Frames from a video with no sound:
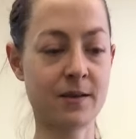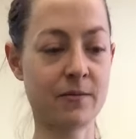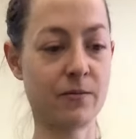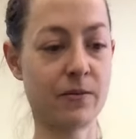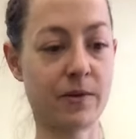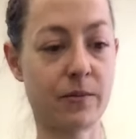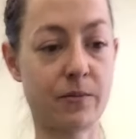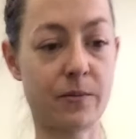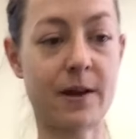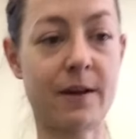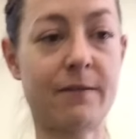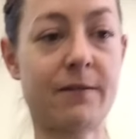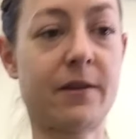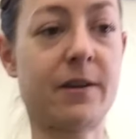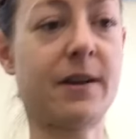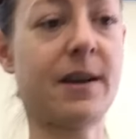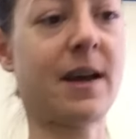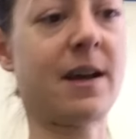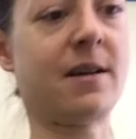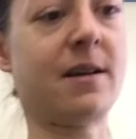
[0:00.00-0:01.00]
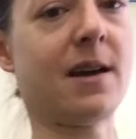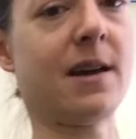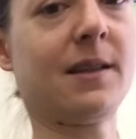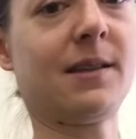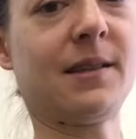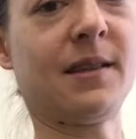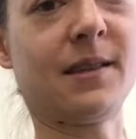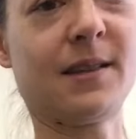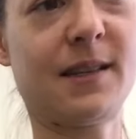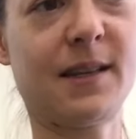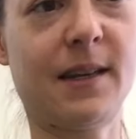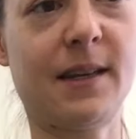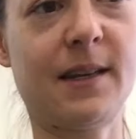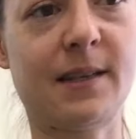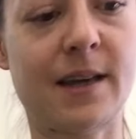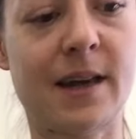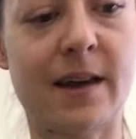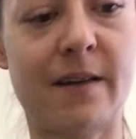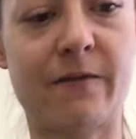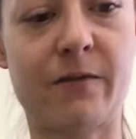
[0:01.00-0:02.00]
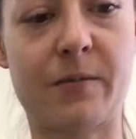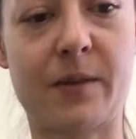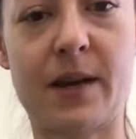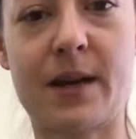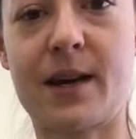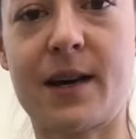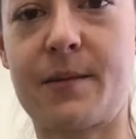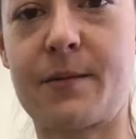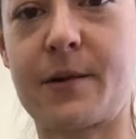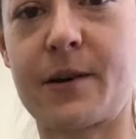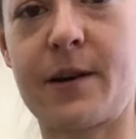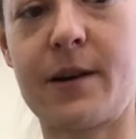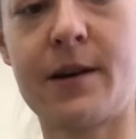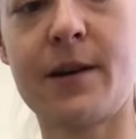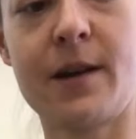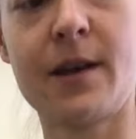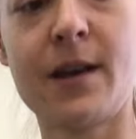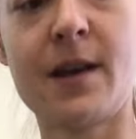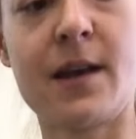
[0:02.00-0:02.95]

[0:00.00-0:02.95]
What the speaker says: with whatever, nuts and seeds I have in my cupboard.